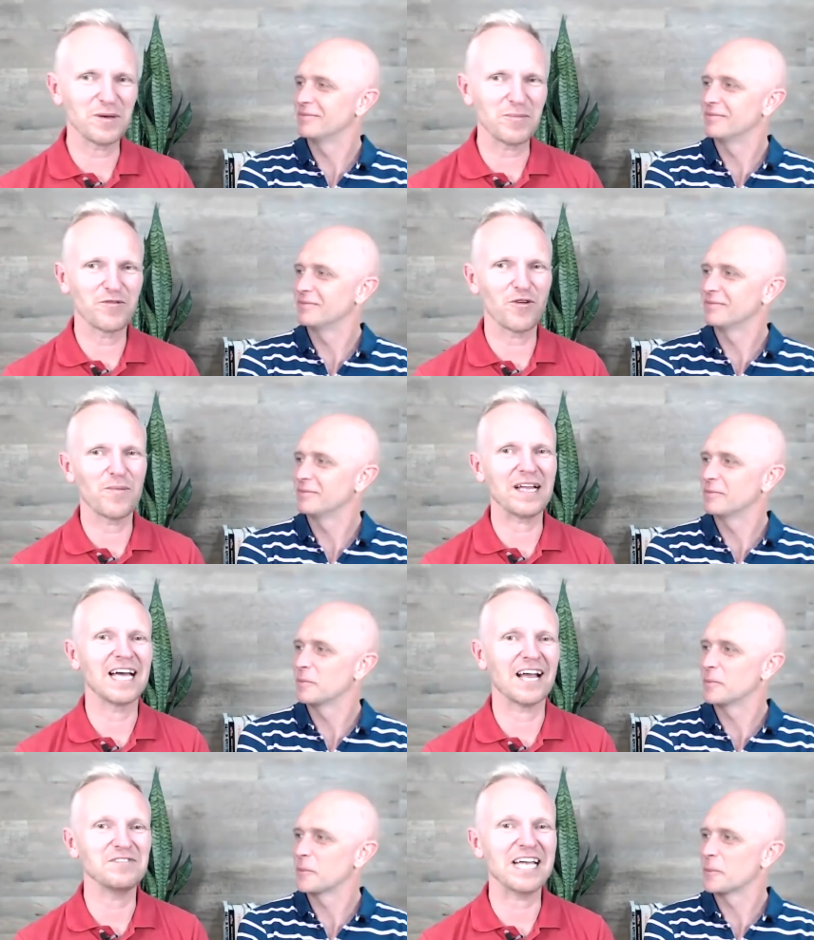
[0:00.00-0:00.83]
Speaker 1: bit before
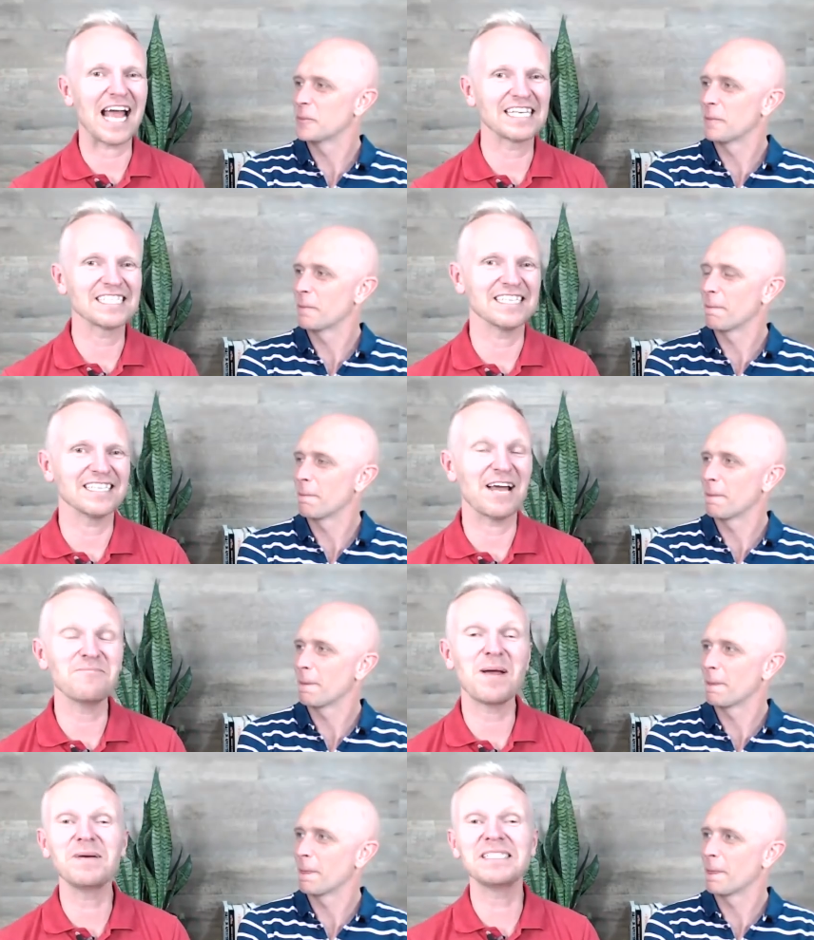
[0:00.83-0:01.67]
about Dave Jackson.
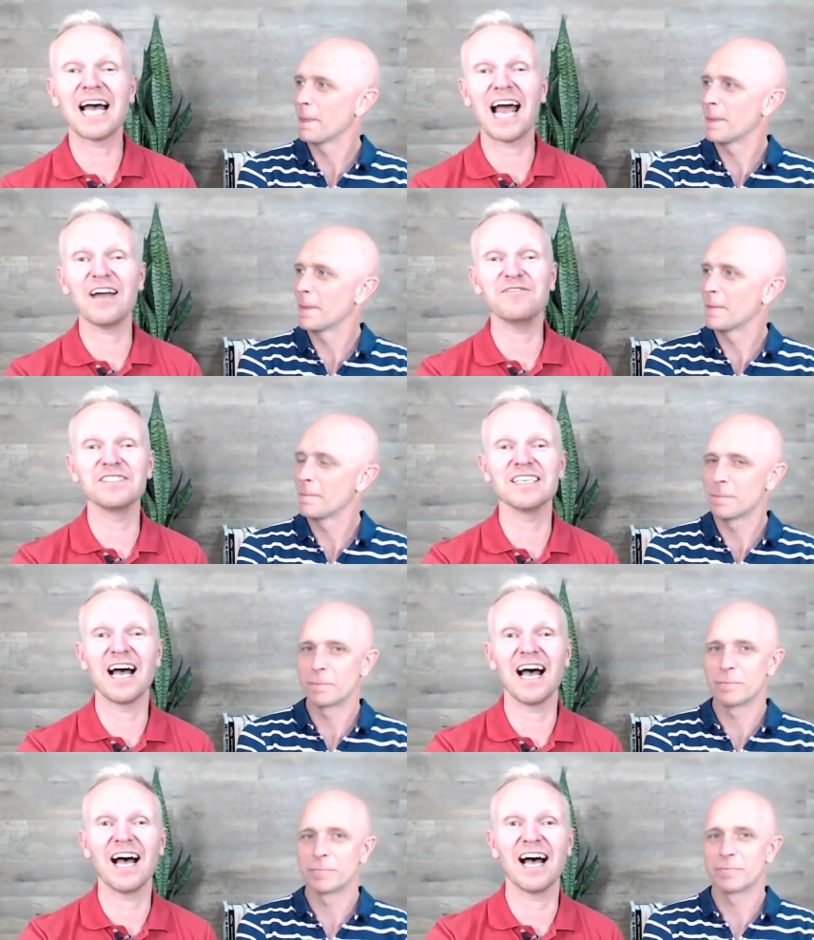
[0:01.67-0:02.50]
And remember Dave's
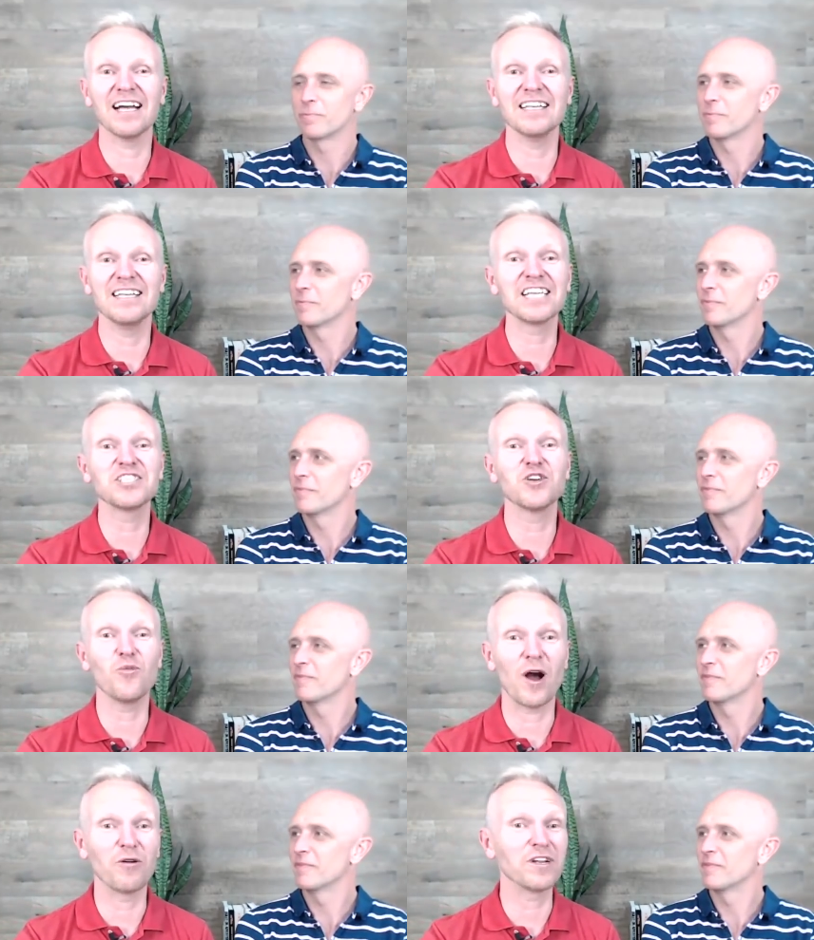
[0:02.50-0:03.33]
uh,
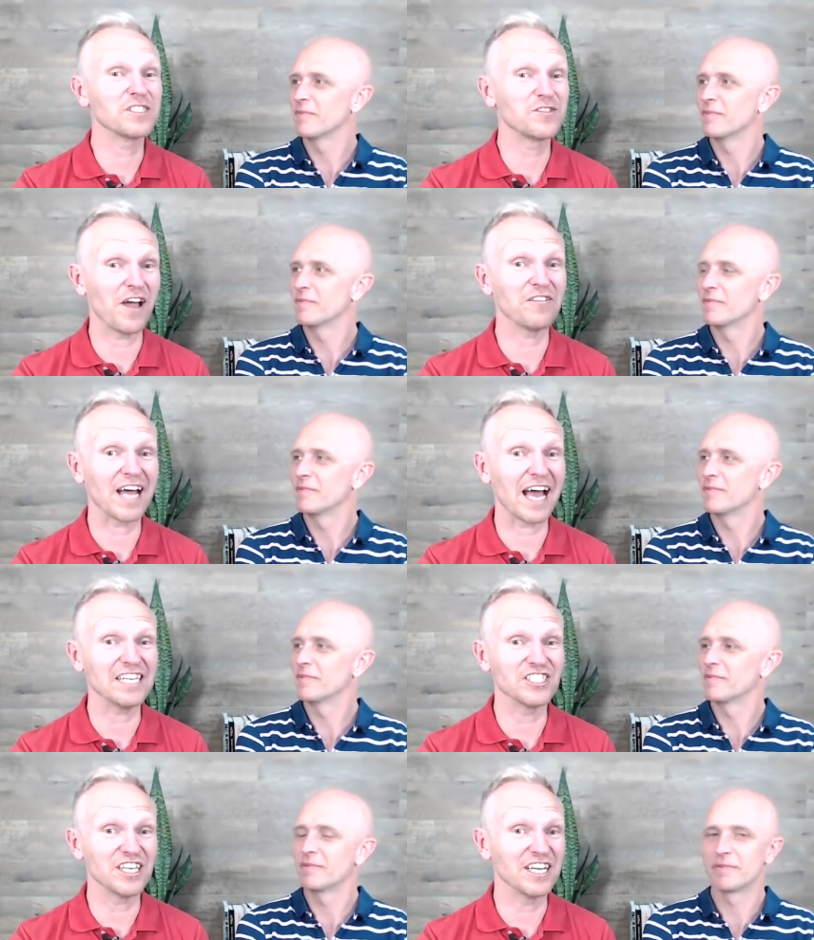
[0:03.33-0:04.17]
National Wellness
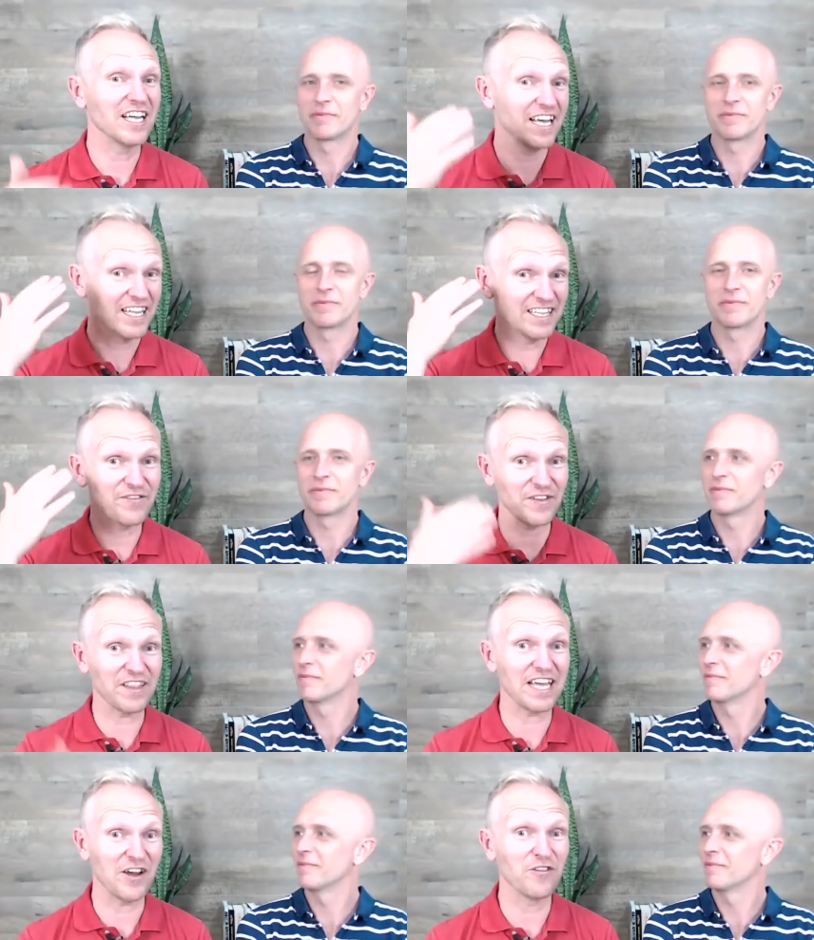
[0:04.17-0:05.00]
Foundation
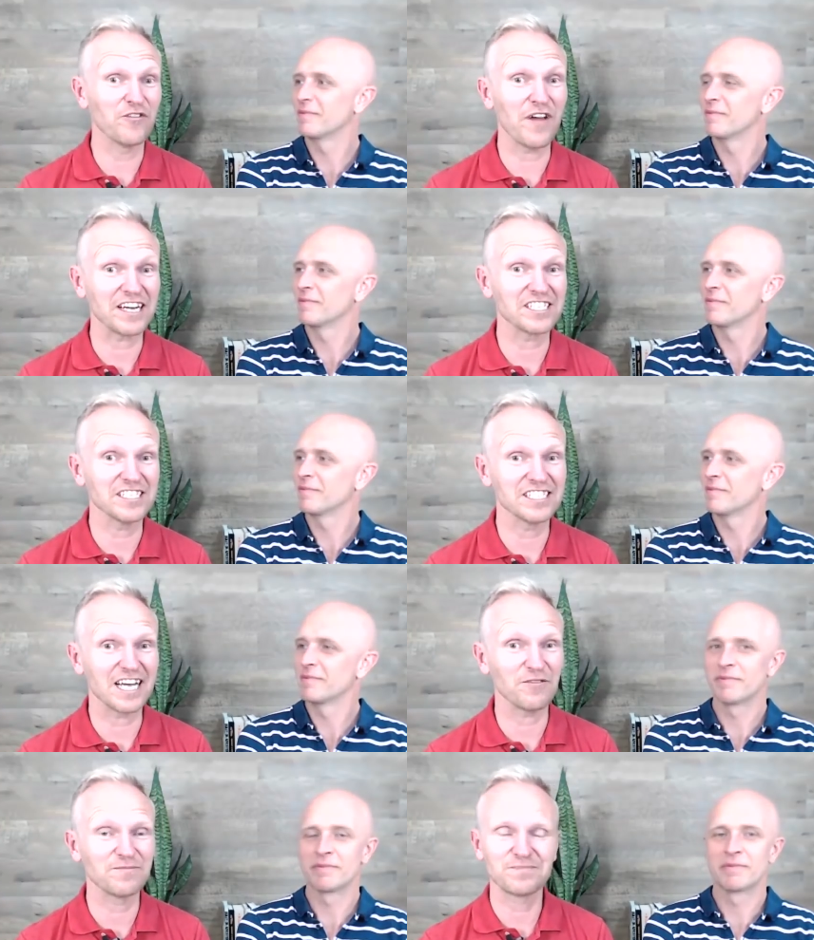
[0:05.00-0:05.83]
for the ear infection
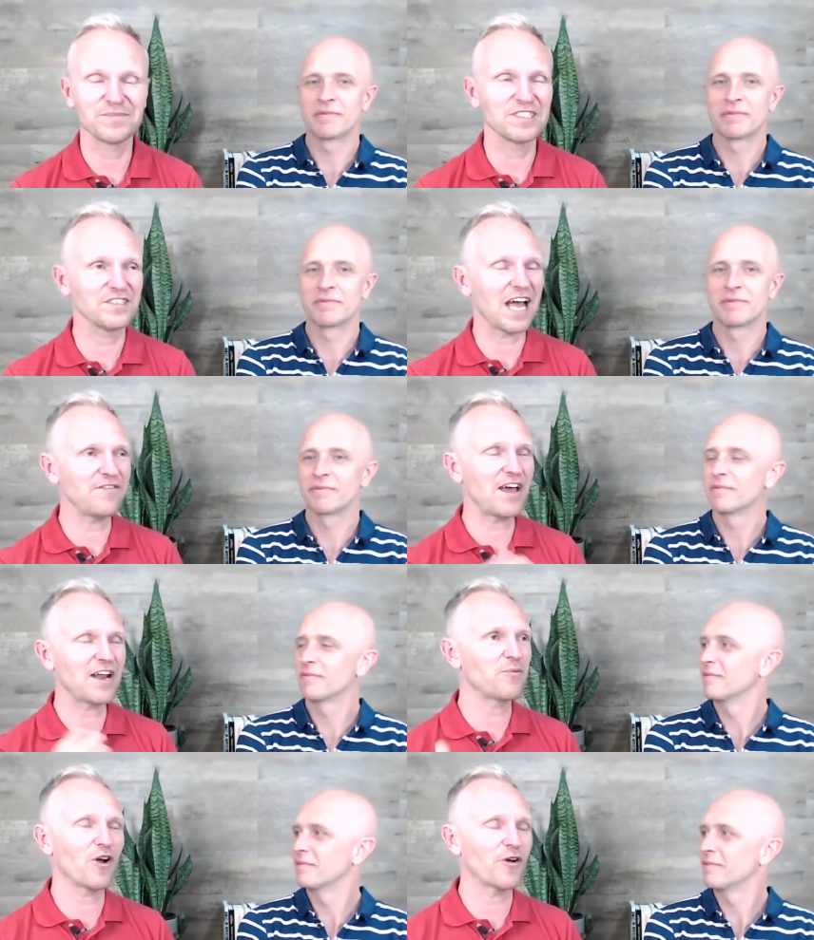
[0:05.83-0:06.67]
stuff. So Dave
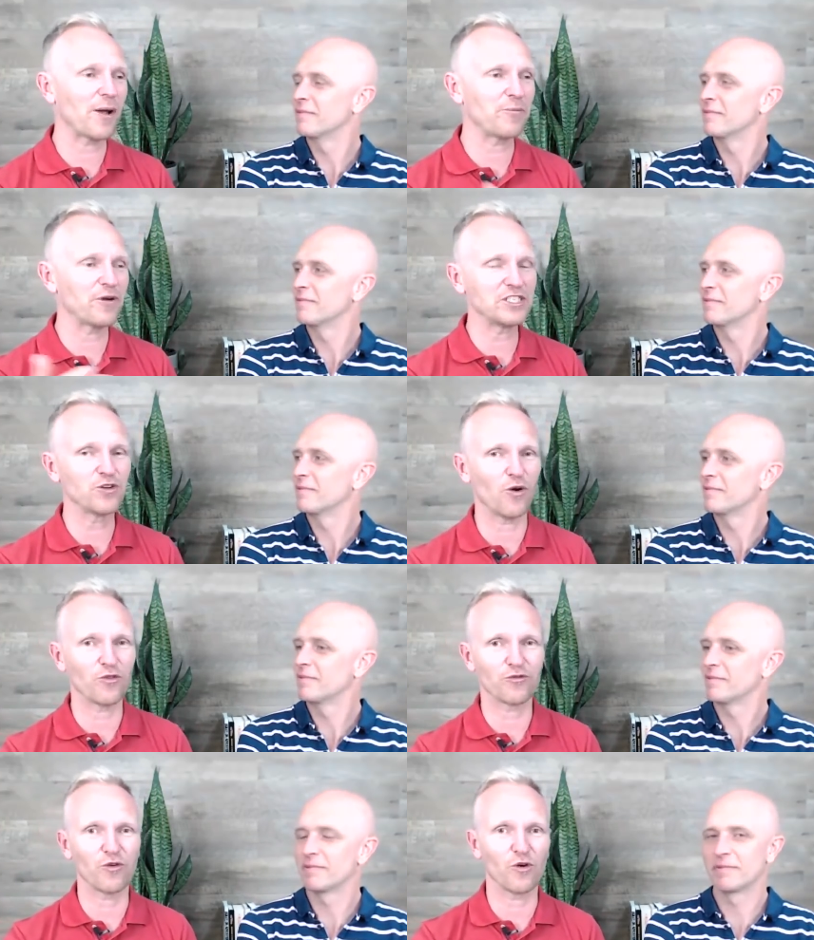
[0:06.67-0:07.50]
had a program where he
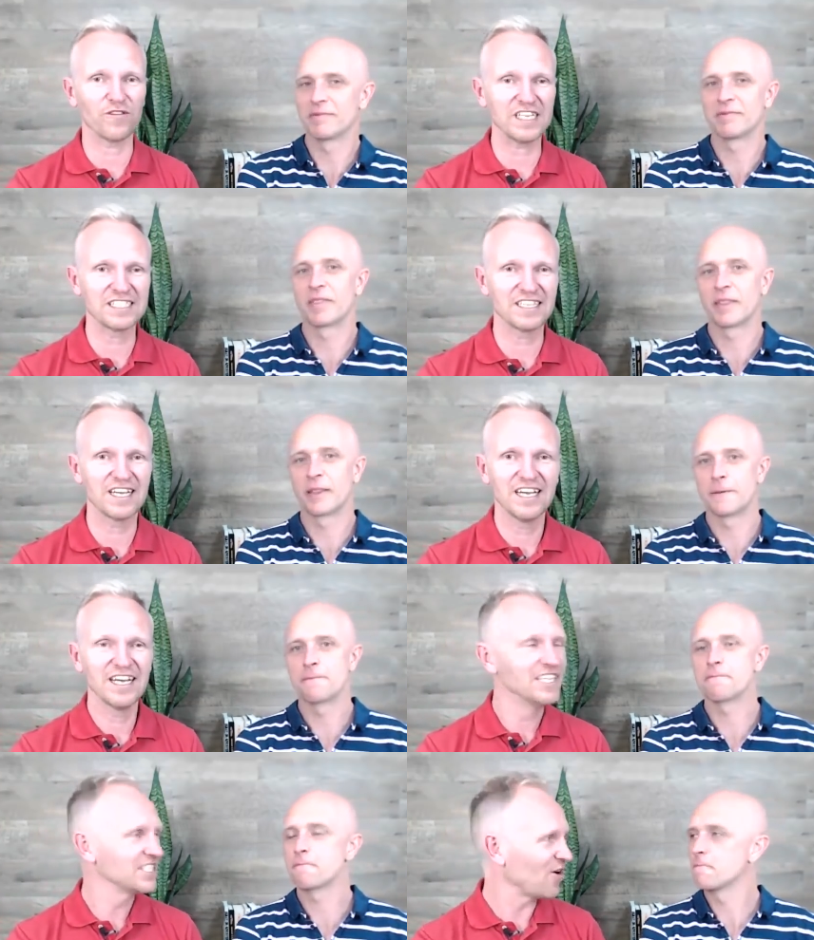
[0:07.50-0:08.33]
taught through all of this.
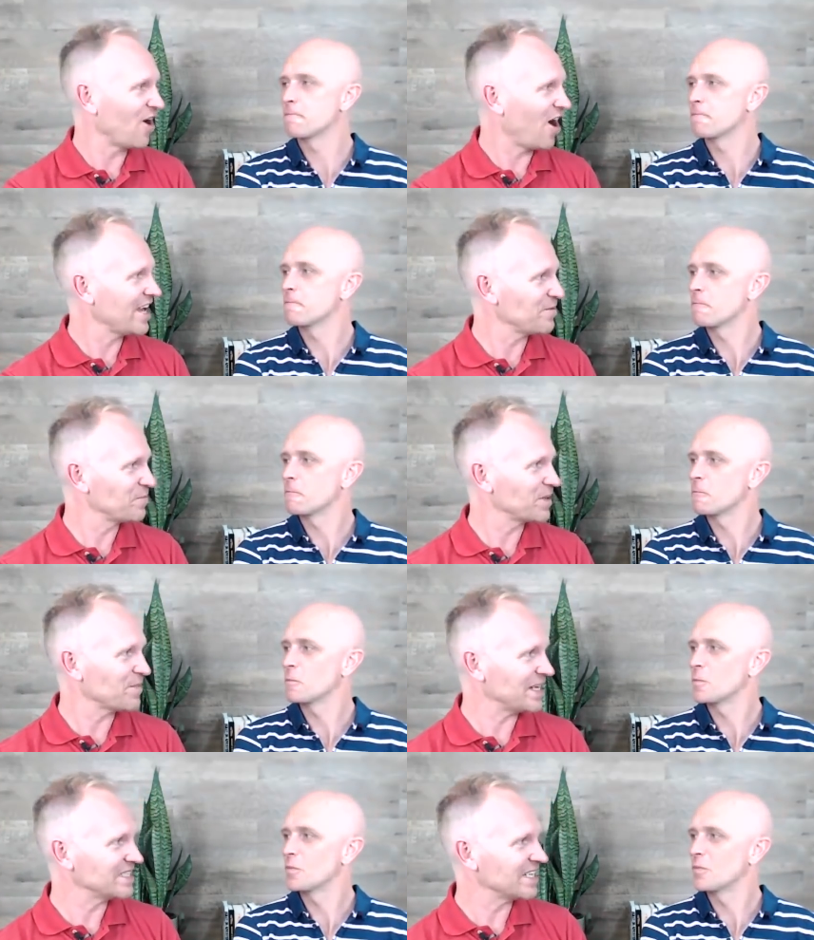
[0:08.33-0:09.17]
So I
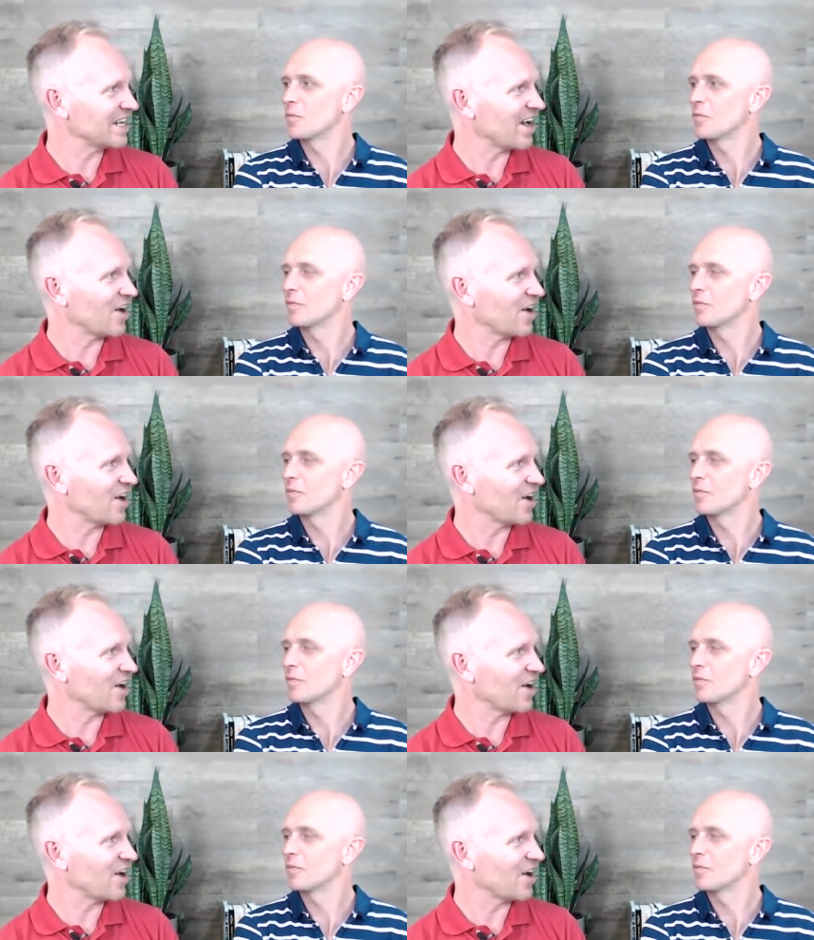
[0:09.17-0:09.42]
implemented it.